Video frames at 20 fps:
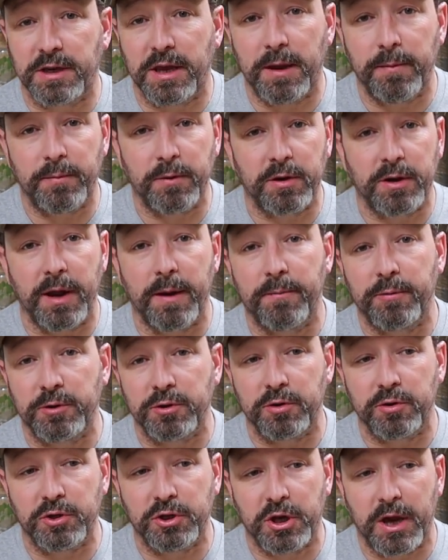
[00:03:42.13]
to keep your
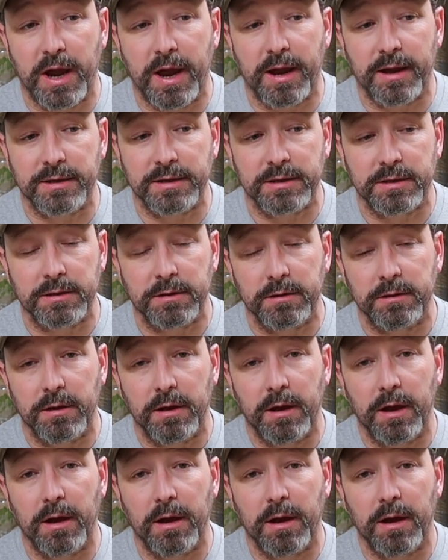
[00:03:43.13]
temperature checks